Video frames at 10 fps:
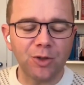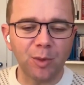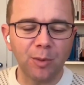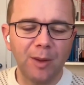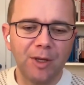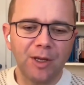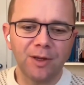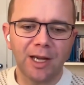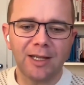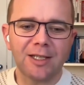But maybe you can
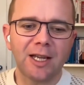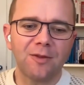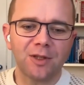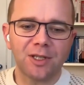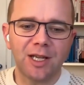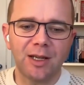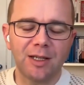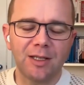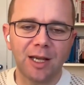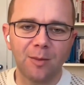kind of set the scene in
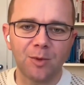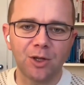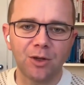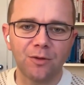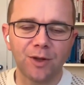terms of,